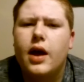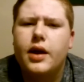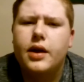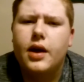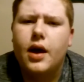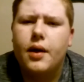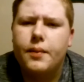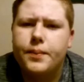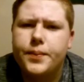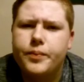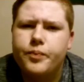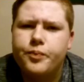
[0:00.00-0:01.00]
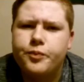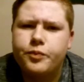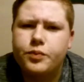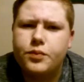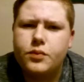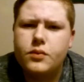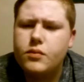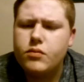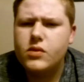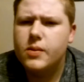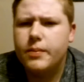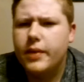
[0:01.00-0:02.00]
And,
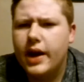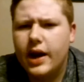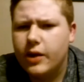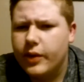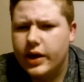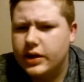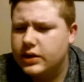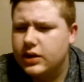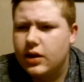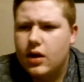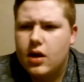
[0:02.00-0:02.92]
but anyways,